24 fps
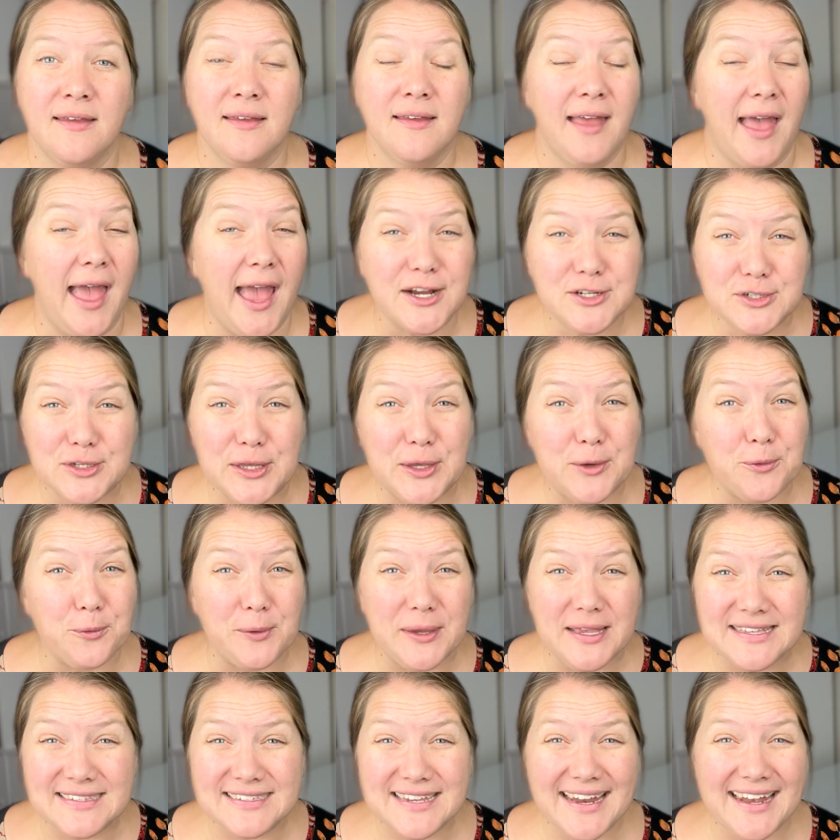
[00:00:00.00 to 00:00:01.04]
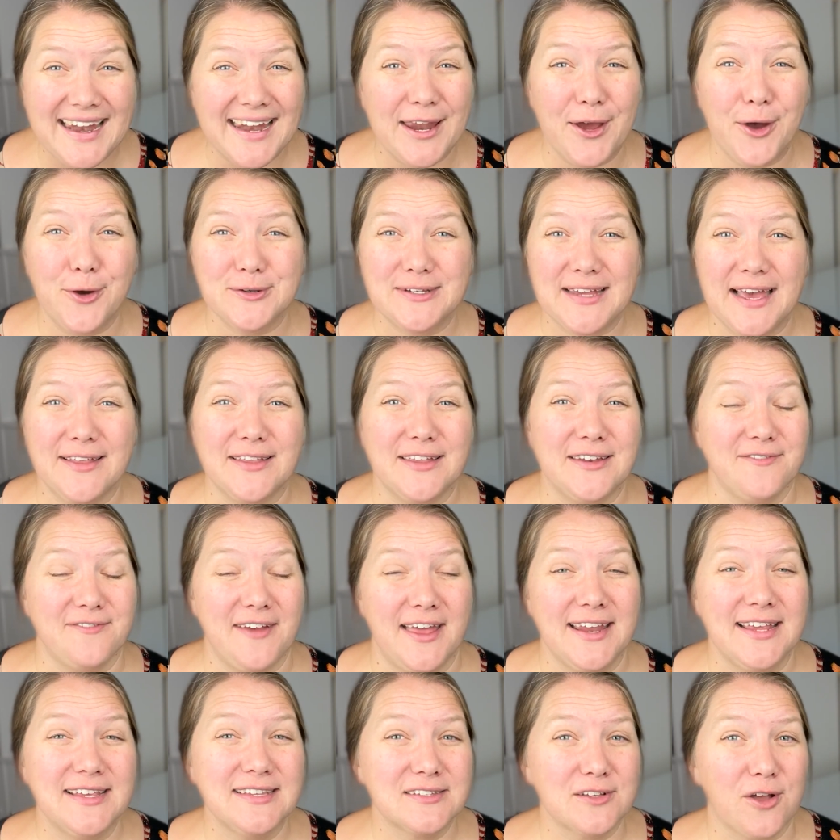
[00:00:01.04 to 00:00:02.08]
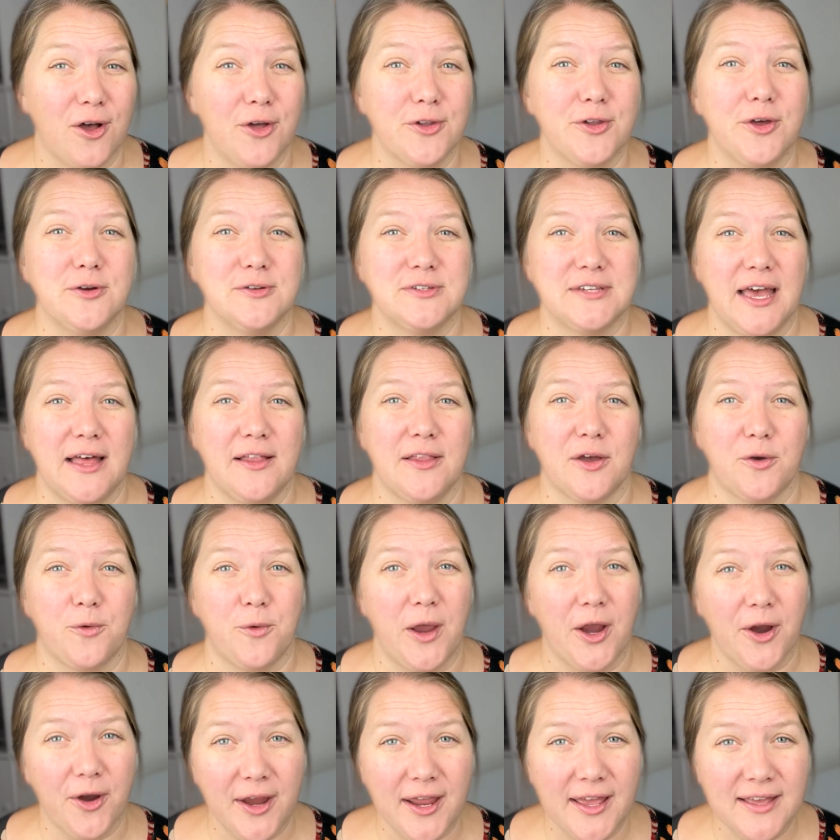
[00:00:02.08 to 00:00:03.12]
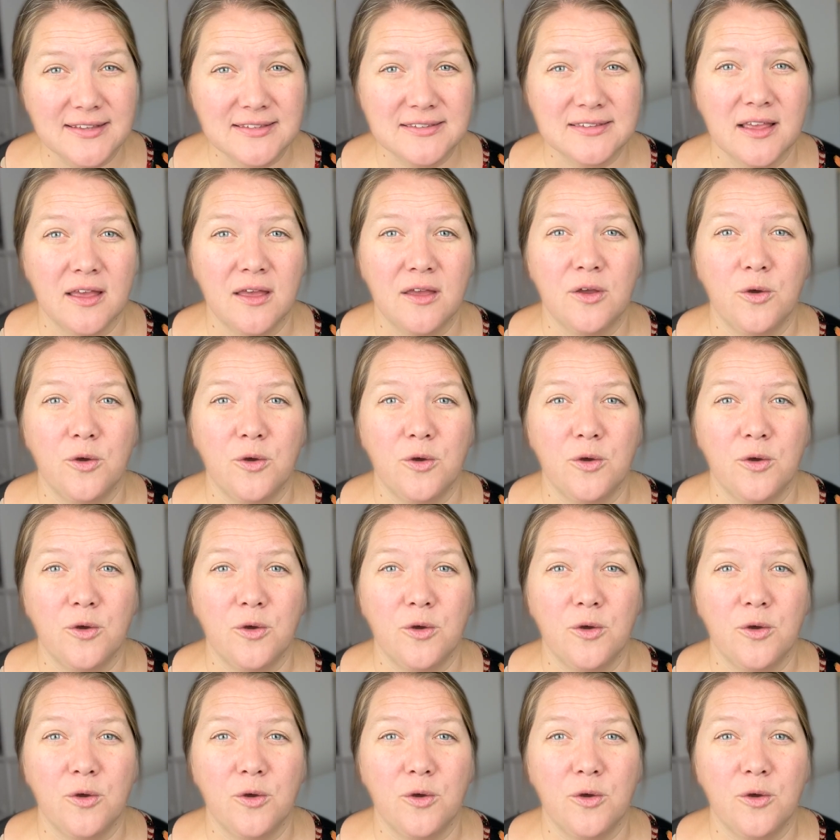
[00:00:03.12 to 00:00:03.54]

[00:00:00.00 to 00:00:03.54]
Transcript: Actually, we stayed at a hotel in Venice called Hotel Aquarius,